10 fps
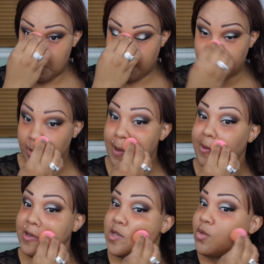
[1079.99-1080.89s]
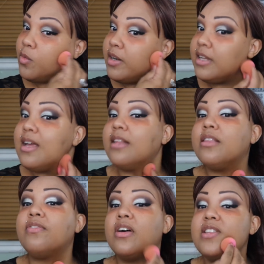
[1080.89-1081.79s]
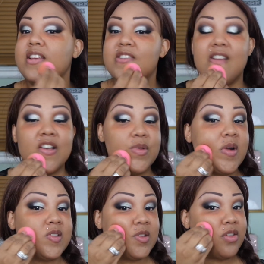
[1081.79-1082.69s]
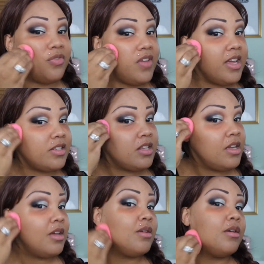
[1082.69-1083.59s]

but for now I just want to get the foundation on the rest of the face,